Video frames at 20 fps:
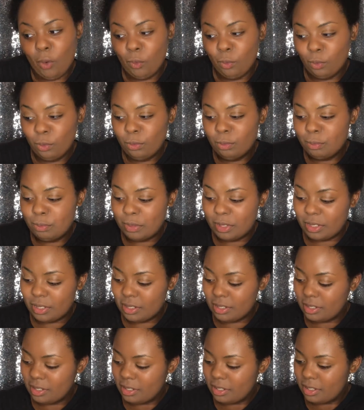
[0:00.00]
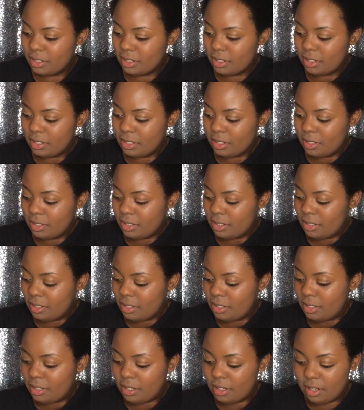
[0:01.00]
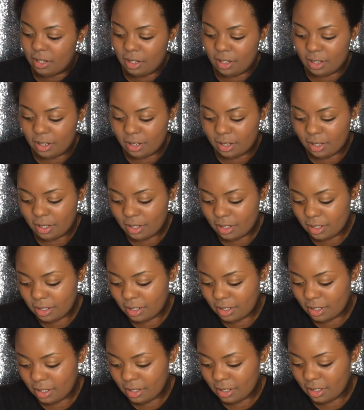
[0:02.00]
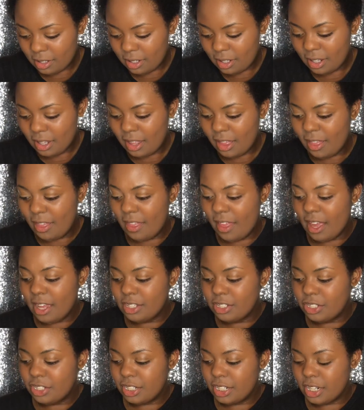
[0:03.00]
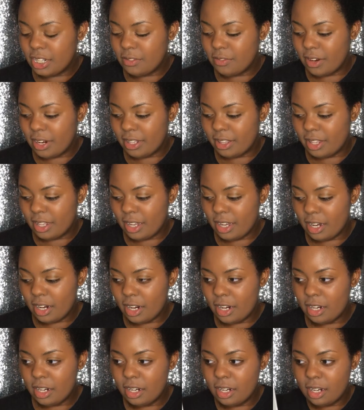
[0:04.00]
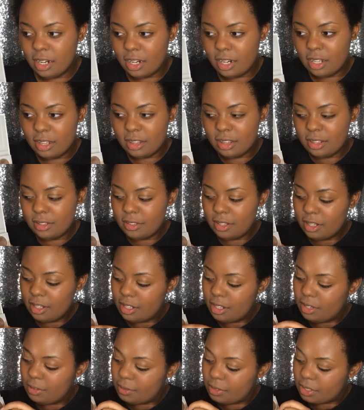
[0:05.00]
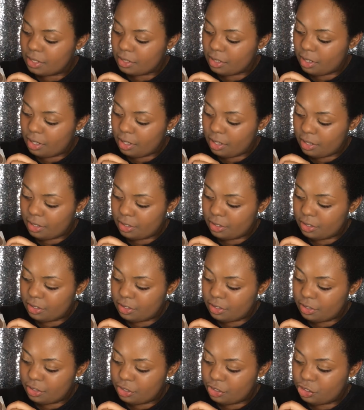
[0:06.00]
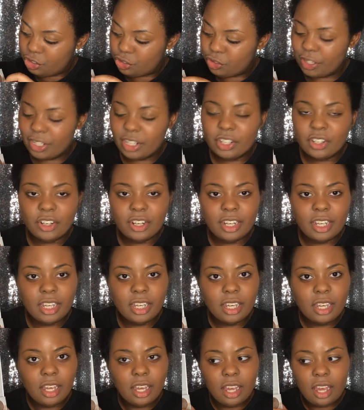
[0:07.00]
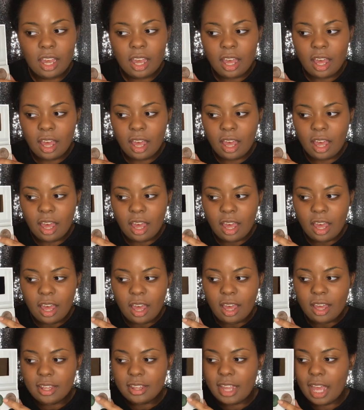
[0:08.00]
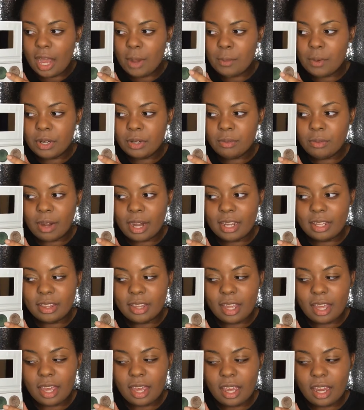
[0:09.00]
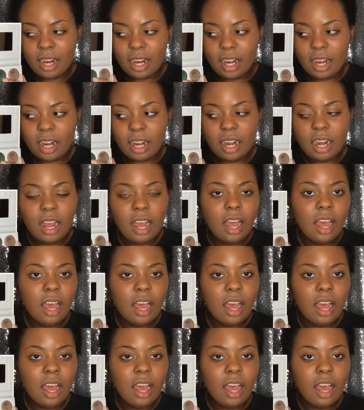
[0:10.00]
Oops. Oh, that shade right there. What's it called? Trickery. That one right there.